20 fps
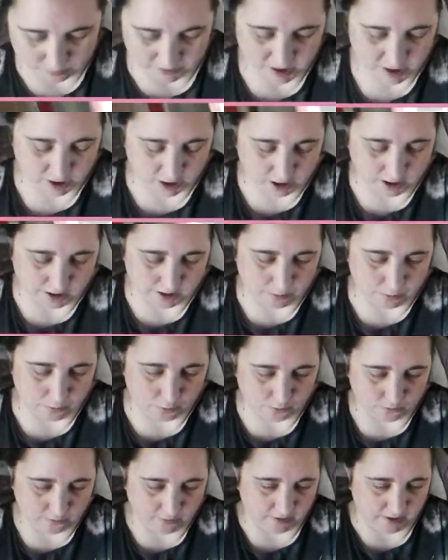be slightly
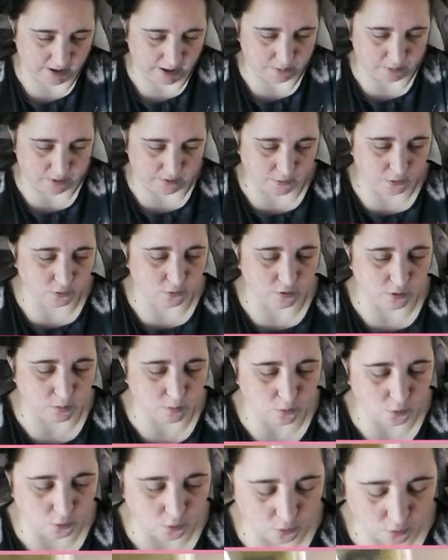more for that, but if you order
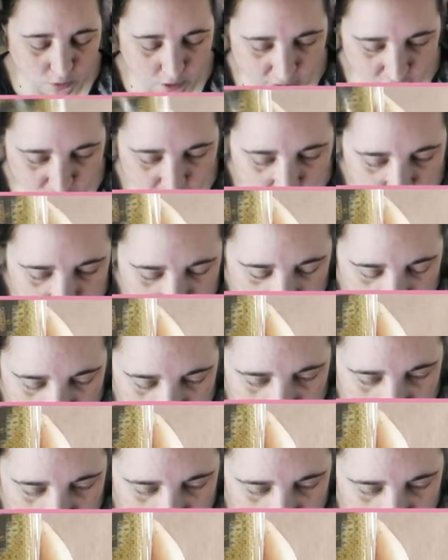more I'll try to